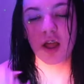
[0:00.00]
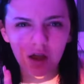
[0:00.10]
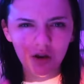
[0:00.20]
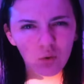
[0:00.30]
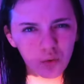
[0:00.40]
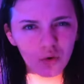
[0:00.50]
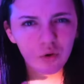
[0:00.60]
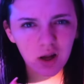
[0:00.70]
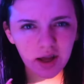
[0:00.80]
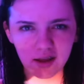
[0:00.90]
I know what
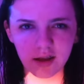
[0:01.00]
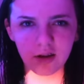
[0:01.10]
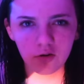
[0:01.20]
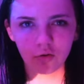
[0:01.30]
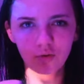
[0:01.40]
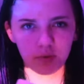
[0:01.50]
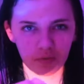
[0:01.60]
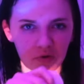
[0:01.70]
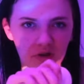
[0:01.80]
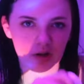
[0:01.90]
you're like, I know you'd be
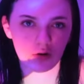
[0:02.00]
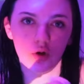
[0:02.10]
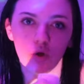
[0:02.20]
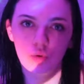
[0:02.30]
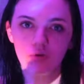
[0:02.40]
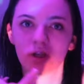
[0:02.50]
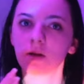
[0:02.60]
putting out loads,